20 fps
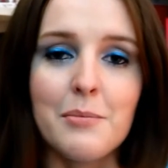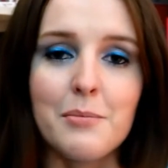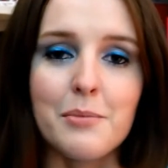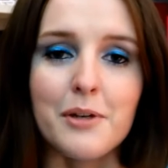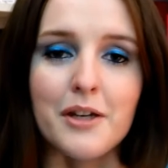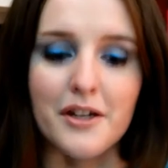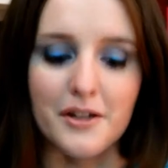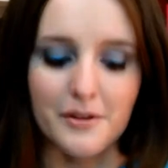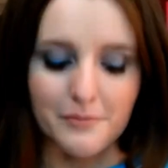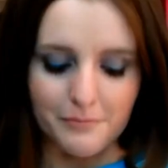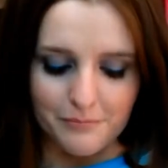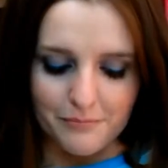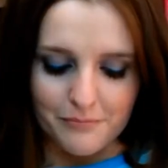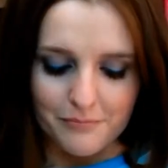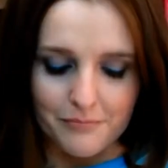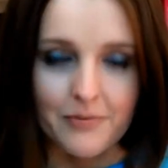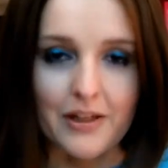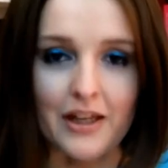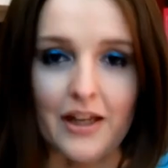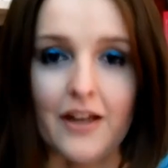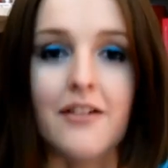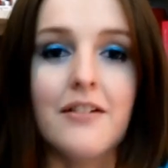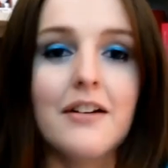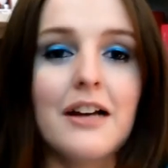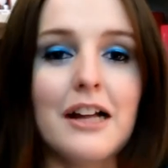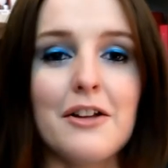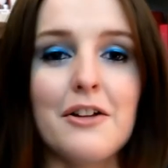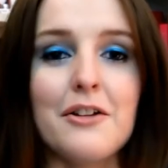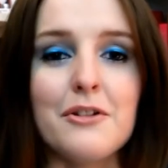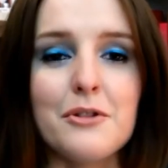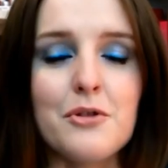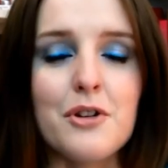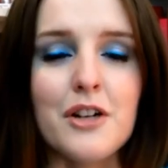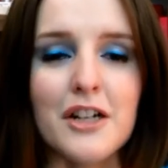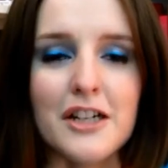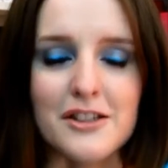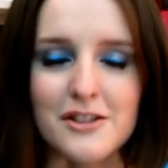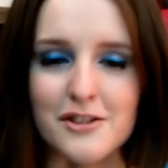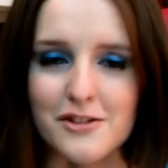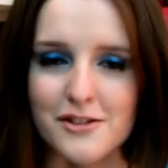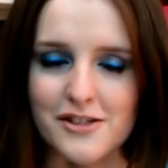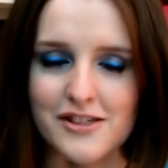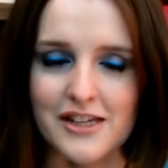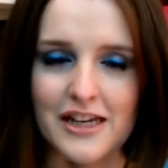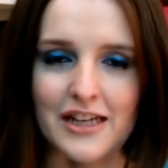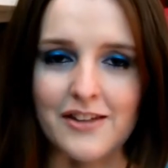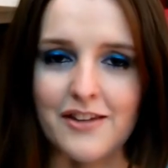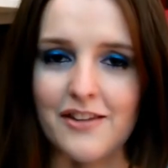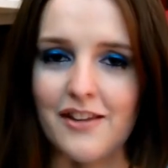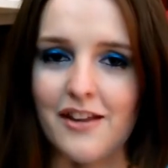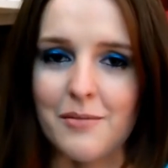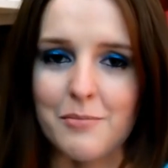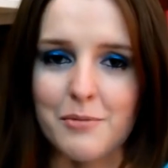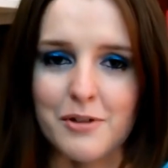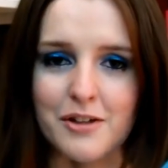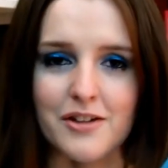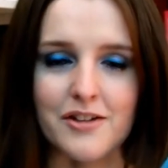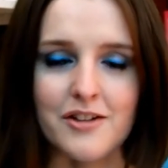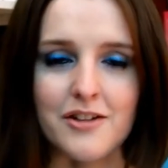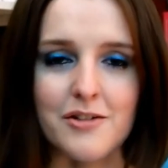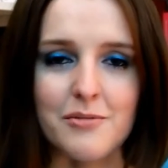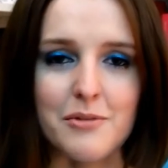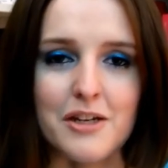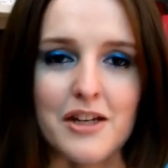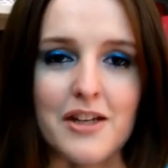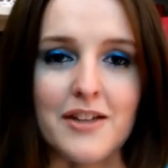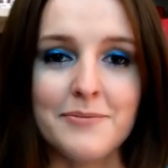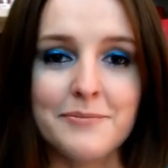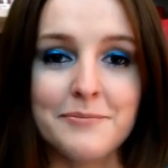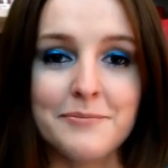But yeah, I'll try to stick to that, but you know me.